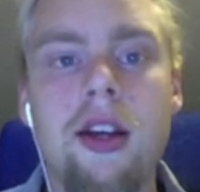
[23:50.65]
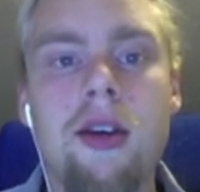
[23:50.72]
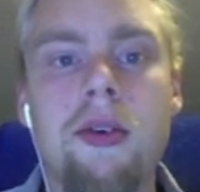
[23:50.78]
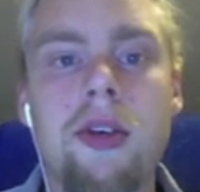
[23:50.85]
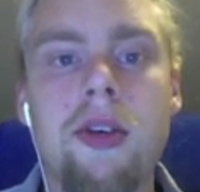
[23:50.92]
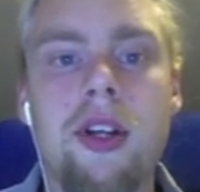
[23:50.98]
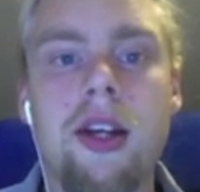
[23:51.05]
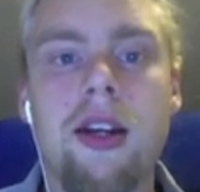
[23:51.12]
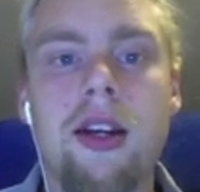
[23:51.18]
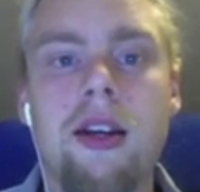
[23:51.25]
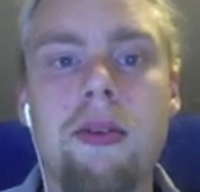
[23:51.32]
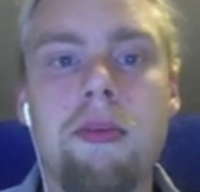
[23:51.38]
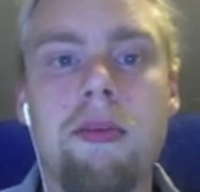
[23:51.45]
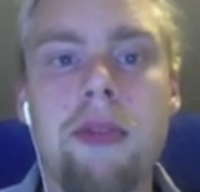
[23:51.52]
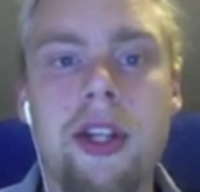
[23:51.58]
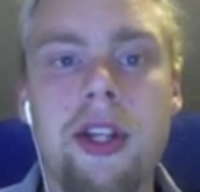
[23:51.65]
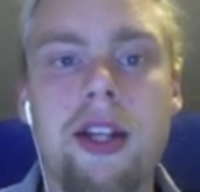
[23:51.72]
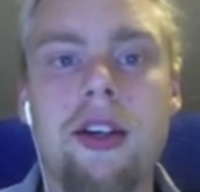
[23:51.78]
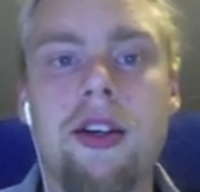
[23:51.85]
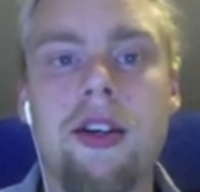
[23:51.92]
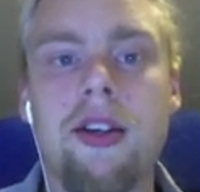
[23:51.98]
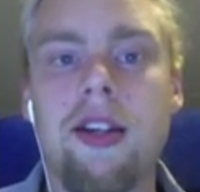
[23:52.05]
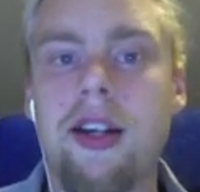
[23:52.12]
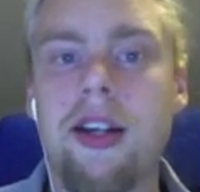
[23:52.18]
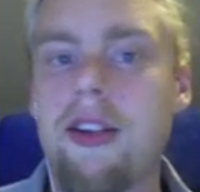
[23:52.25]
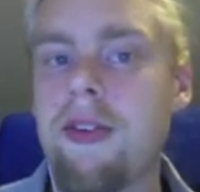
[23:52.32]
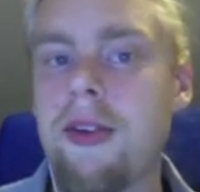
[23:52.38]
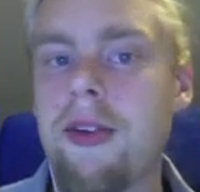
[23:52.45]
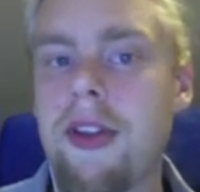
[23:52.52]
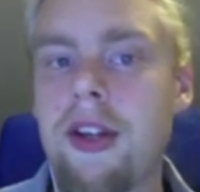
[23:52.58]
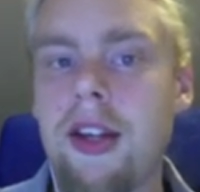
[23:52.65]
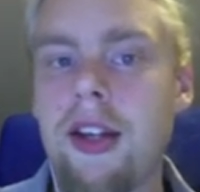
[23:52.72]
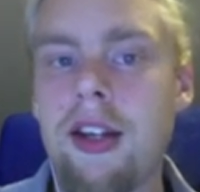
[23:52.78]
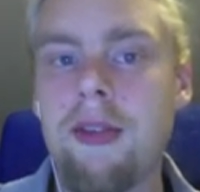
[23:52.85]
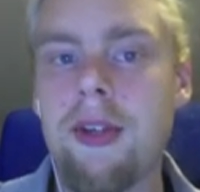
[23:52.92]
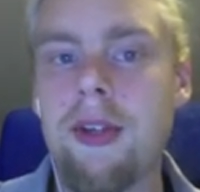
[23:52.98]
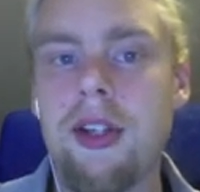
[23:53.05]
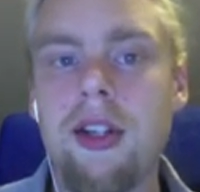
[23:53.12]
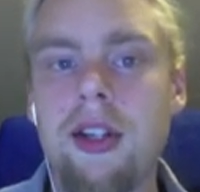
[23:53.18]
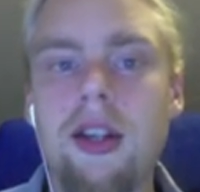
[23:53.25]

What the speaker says: when a player collides with an enemy,